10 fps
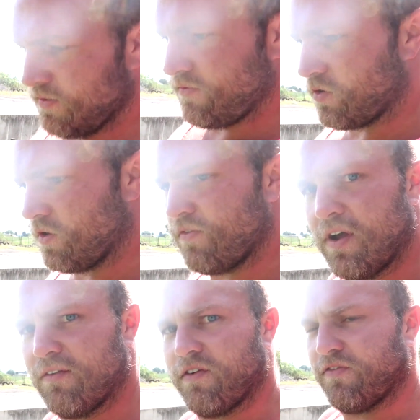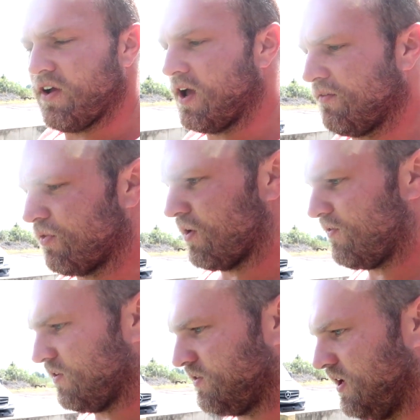405 for 5,
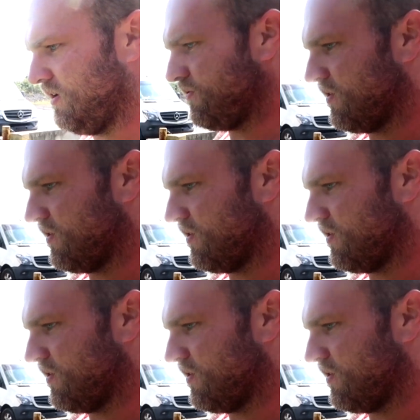315